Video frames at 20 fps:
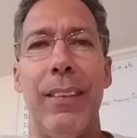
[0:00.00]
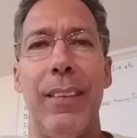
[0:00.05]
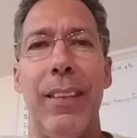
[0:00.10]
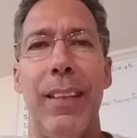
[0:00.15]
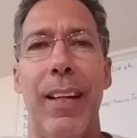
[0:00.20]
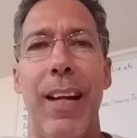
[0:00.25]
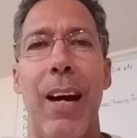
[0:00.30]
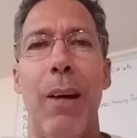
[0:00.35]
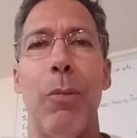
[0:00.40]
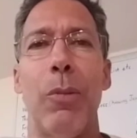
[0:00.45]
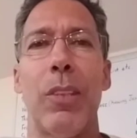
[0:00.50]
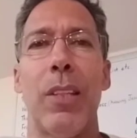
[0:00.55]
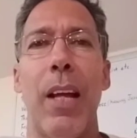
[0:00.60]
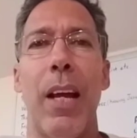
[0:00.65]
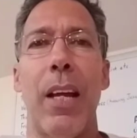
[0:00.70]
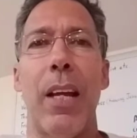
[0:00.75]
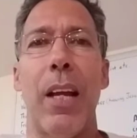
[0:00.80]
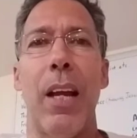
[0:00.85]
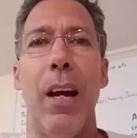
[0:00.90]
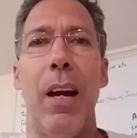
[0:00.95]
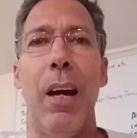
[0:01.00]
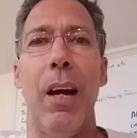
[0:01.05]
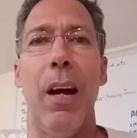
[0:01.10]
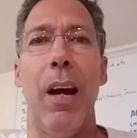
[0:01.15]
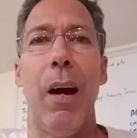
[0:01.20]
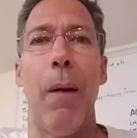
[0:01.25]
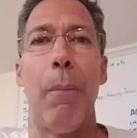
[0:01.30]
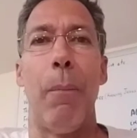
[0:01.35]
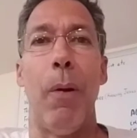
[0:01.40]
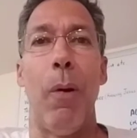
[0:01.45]
And I was like,
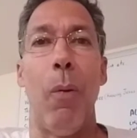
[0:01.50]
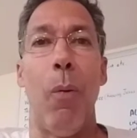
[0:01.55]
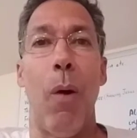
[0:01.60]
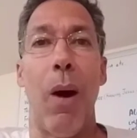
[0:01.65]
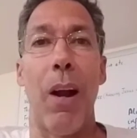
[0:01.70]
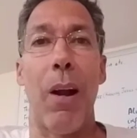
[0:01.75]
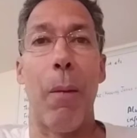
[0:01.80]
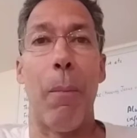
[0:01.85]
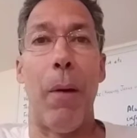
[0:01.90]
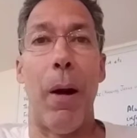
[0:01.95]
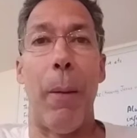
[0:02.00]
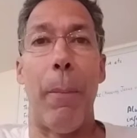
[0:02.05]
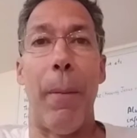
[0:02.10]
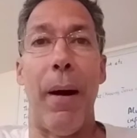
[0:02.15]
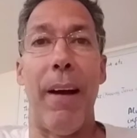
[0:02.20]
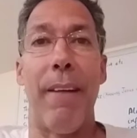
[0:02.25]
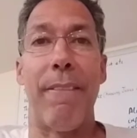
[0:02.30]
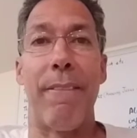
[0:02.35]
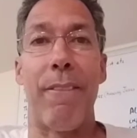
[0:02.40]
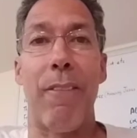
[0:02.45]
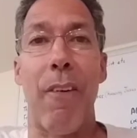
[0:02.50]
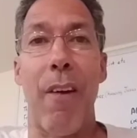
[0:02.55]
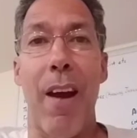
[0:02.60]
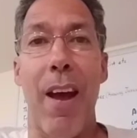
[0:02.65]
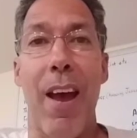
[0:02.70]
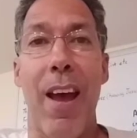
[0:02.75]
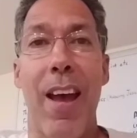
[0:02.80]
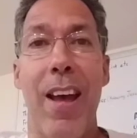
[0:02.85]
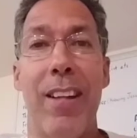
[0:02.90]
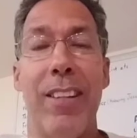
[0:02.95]
but what about my
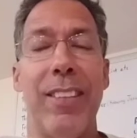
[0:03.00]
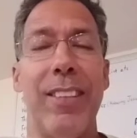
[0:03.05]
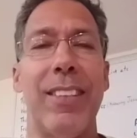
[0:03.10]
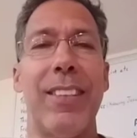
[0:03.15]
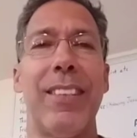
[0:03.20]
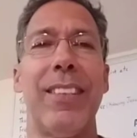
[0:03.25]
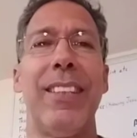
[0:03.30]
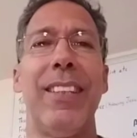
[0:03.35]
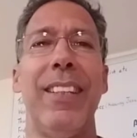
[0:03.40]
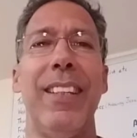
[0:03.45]
friends?